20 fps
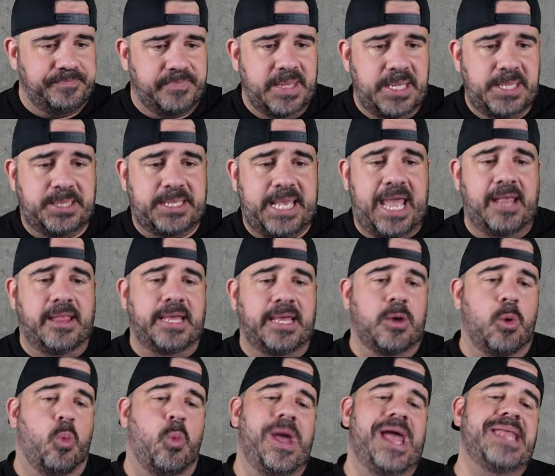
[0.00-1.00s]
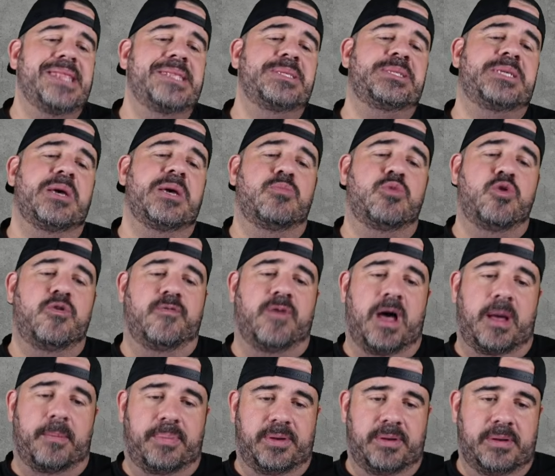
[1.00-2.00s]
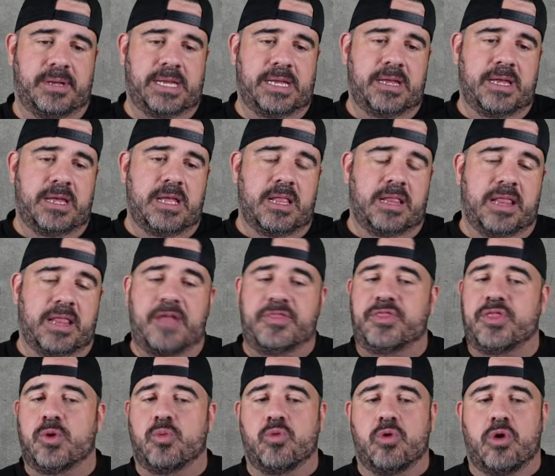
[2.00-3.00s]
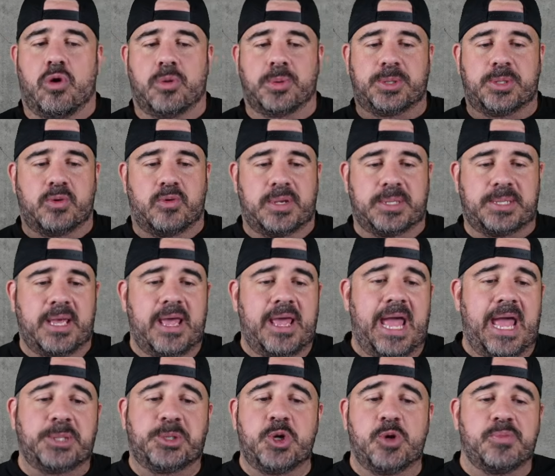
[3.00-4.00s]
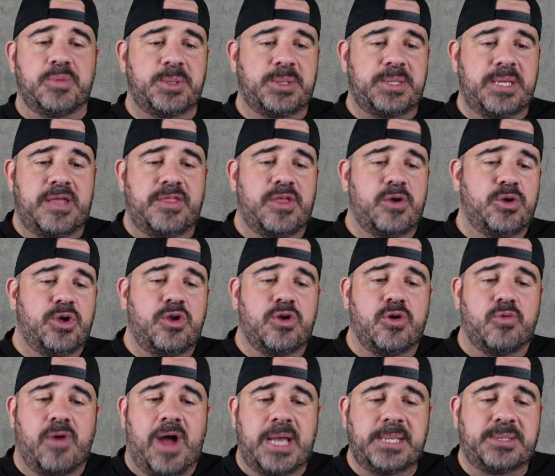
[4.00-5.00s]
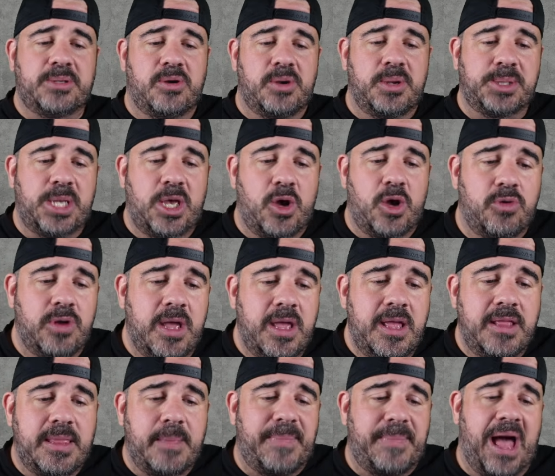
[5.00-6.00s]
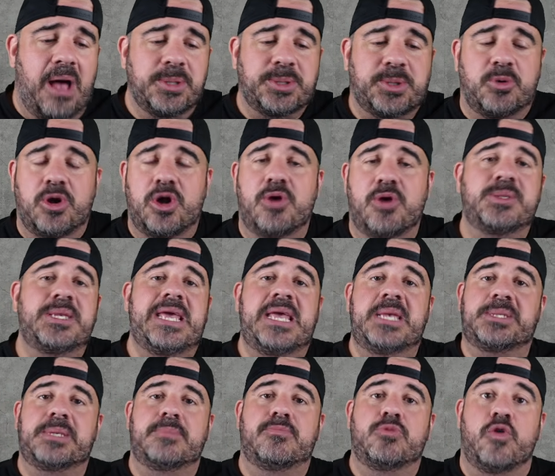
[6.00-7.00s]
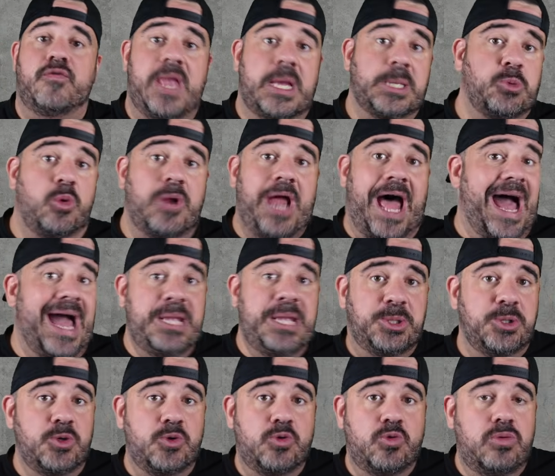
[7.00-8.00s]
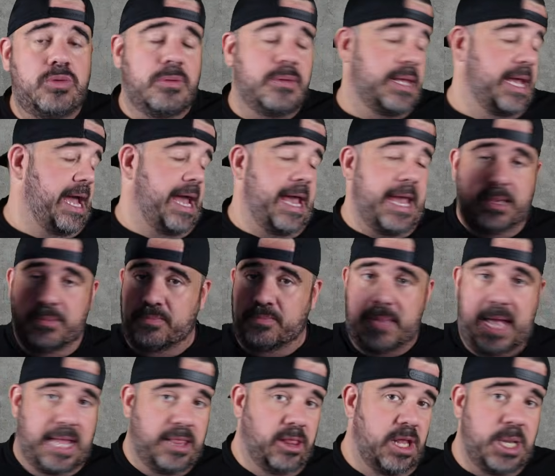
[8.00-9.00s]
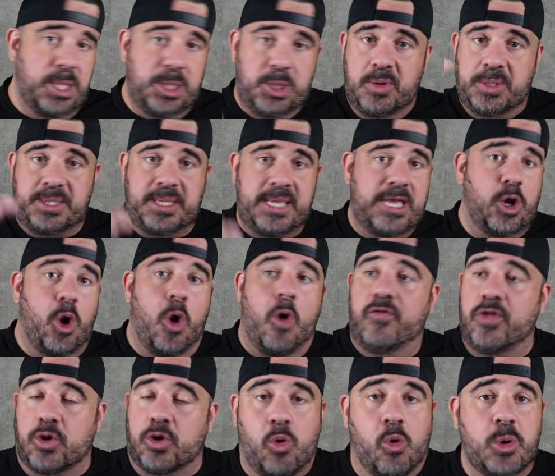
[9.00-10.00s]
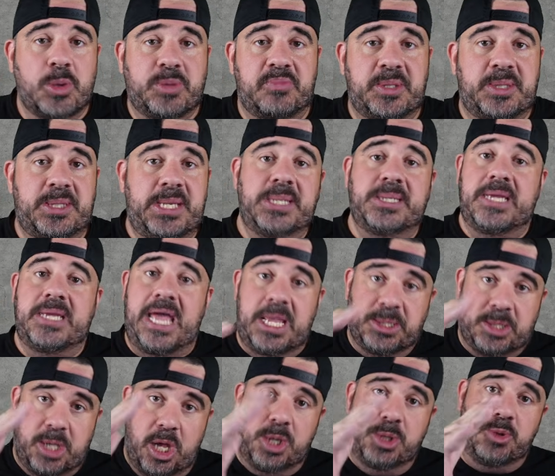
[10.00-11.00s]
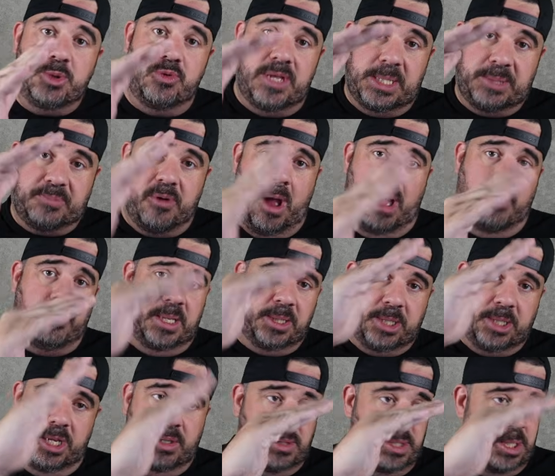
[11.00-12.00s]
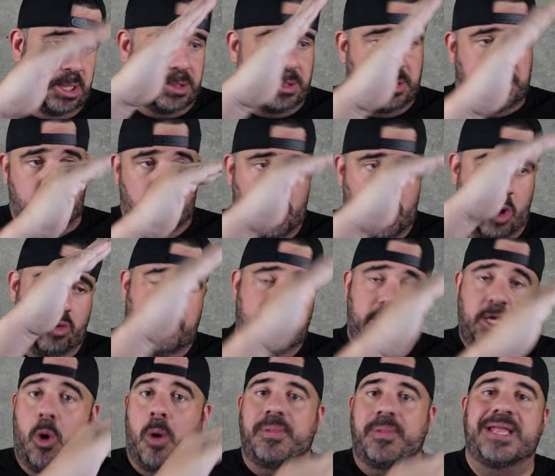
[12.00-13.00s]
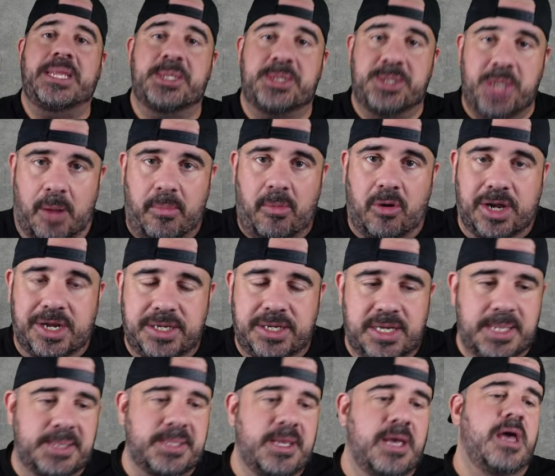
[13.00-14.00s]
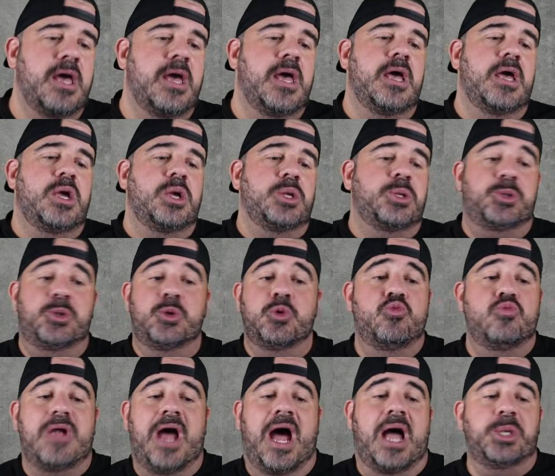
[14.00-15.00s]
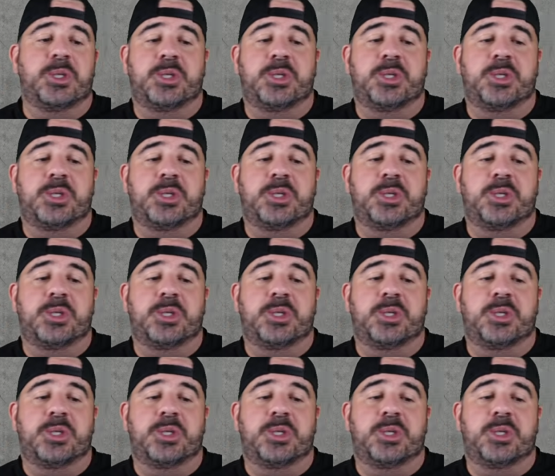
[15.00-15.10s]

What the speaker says: Scaling, when to move up. Let the roll do it. At 2%, the unit rises on its own. The balance grows is the move. That's what I do. I let it do its thing over the course of a season. It's going to do this probably. It's going to just slowly go up like the stock market does. Do not